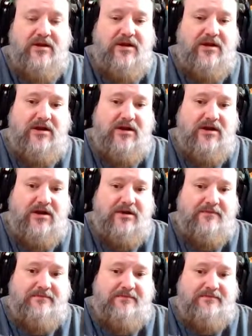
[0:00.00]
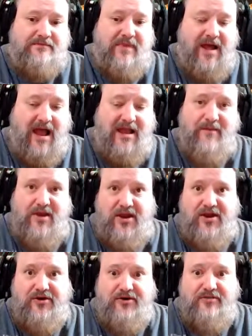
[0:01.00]
I am
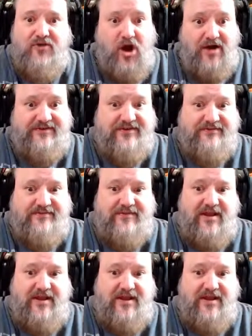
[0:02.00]
here often,